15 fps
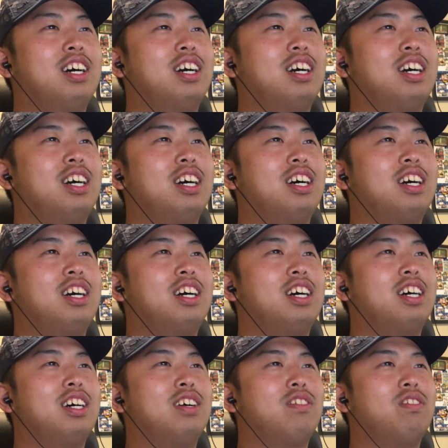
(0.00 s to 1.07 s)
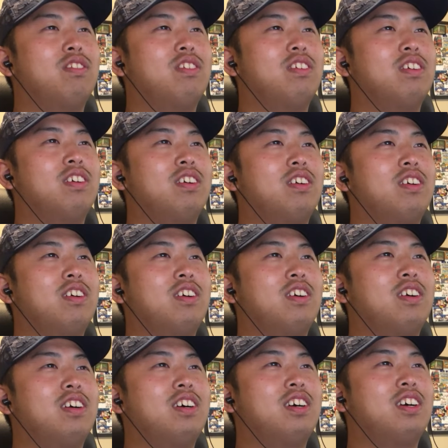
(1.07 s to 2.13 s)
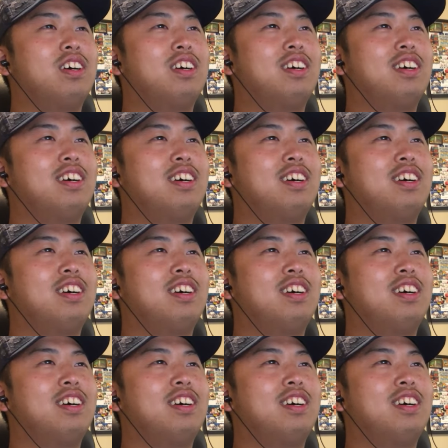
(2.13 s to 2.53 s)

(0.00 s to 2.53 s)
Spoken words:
No one is speaking in this clip.